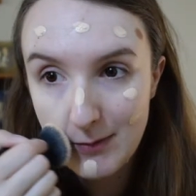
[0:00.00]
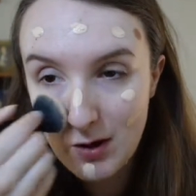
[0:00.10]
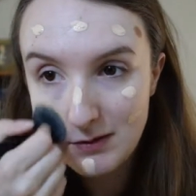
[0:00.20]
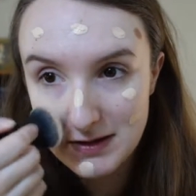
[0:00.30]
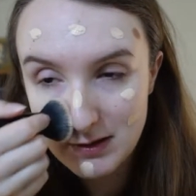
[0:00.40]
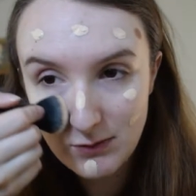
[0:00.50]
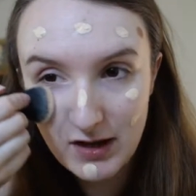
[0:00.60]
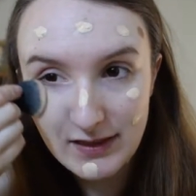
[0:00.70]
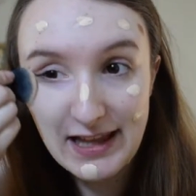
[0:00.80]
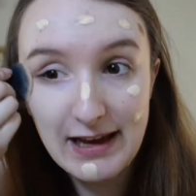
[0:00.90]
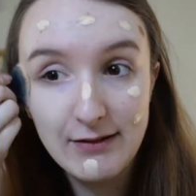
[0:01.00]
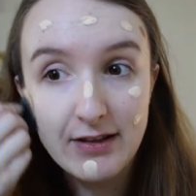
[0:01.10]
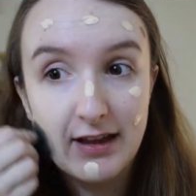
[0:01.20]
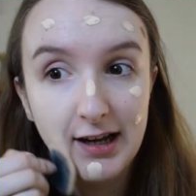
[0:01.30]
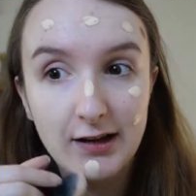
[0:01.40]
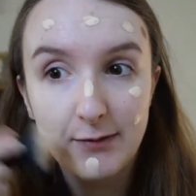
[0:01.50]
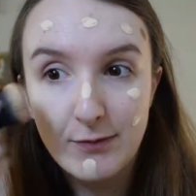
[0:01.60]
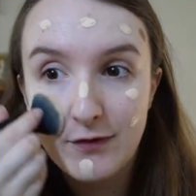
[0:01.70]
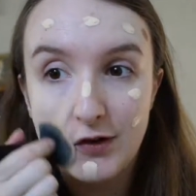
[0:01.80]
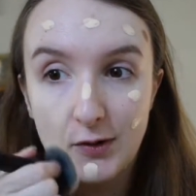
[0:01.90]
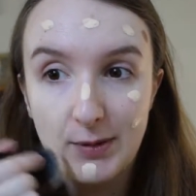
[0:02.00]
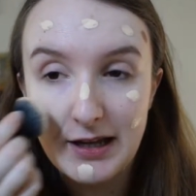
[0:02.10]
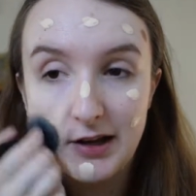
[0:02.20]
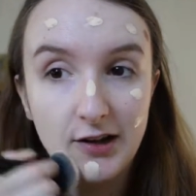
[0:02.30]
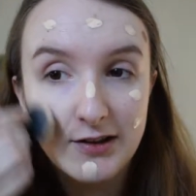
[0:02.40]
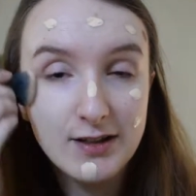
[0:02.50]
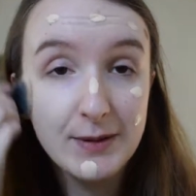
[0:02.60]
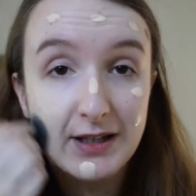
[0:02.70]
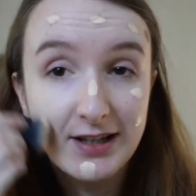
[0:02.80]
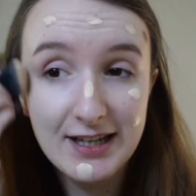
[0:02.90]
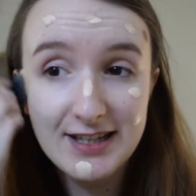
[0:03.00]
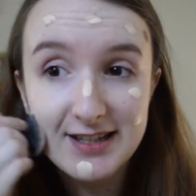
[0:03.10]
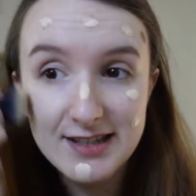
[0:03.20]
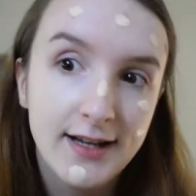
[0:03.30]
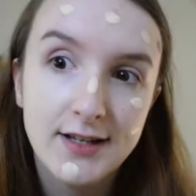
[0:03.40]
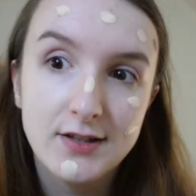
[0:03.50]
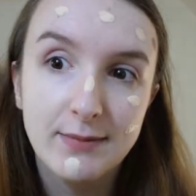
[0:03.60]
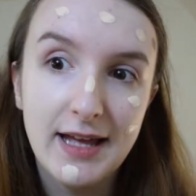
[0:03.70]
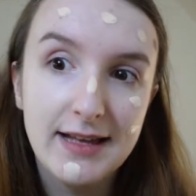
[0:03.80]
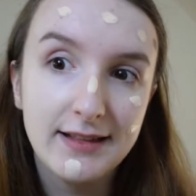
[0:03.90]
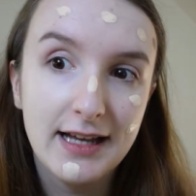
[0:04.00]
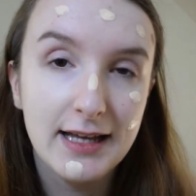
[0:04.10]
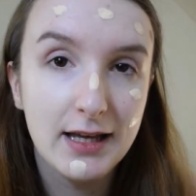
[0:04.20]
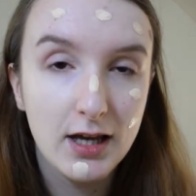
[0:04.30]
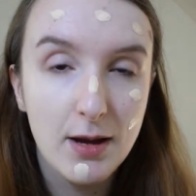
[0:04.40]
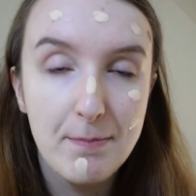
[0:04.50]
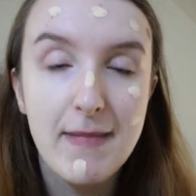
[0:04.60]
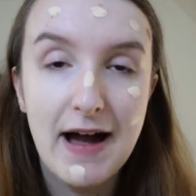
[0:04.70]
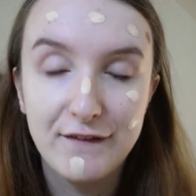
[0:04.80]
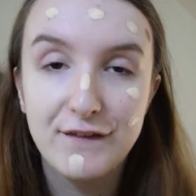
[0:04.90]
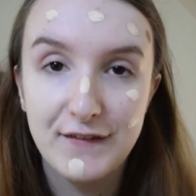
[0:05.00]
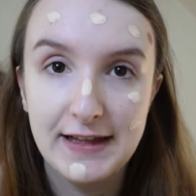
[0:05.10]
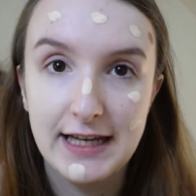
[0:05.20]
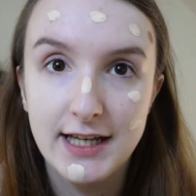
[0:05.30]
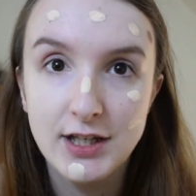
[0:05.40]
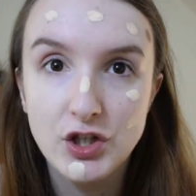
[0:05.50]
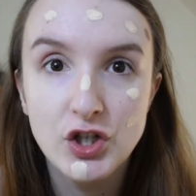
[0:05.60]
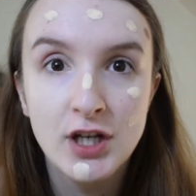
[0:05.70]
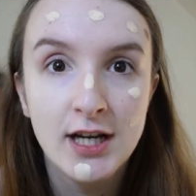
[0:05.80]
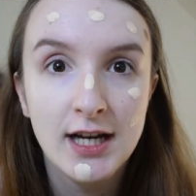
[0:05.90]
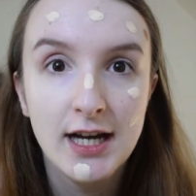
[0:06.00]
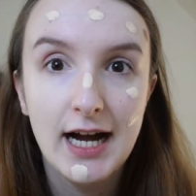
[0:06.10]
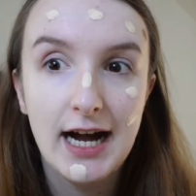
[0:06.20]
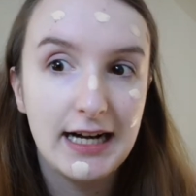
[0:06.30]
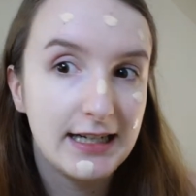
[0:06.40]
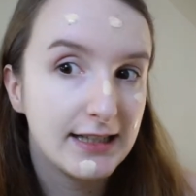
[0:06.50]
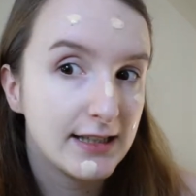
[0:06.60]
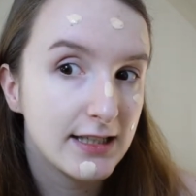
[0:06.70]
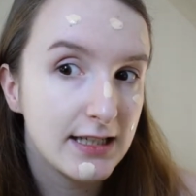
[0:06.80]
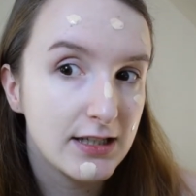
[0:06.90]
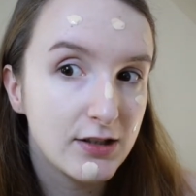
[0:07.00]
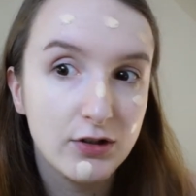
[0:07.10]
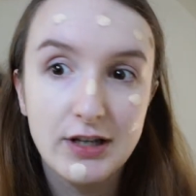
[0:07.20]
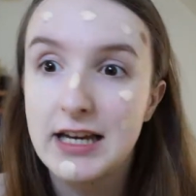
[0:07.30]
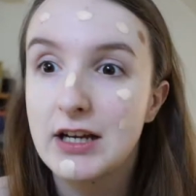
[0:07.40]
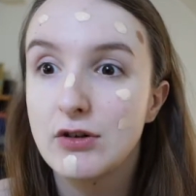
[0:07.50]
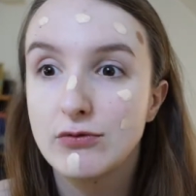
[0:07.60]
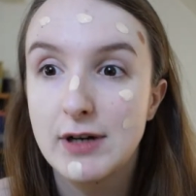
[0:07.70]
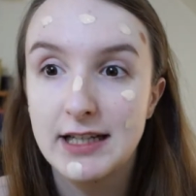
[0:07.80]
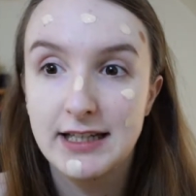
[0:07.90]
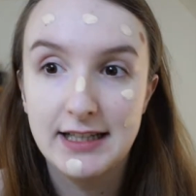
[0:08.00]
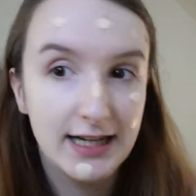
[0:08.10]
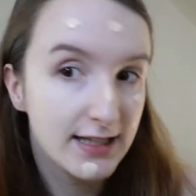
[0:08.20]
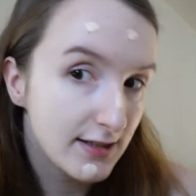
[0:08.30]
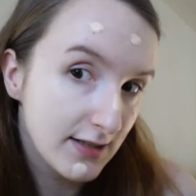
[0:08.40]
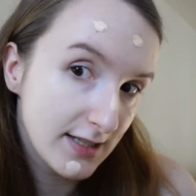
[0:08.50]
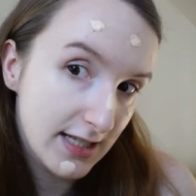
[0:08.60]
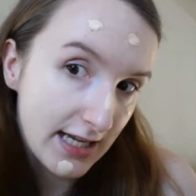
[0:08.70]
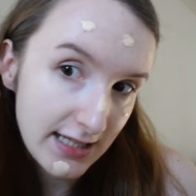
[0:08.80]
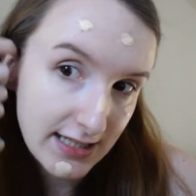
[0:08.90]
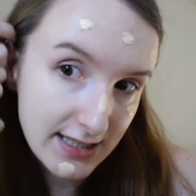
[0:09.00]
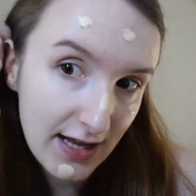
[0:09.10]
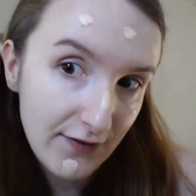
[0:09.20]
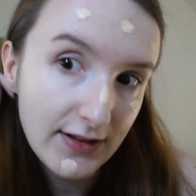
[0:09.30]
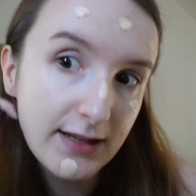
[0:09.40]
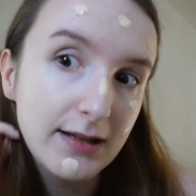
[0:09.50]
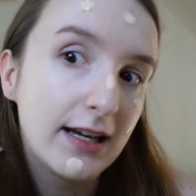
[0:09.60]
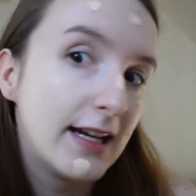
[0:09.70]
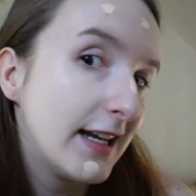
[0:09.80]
always the one there with like a full beat on, to be honest. So I'm getting like a matte finish and it's looking really nice on the skin. It's definitely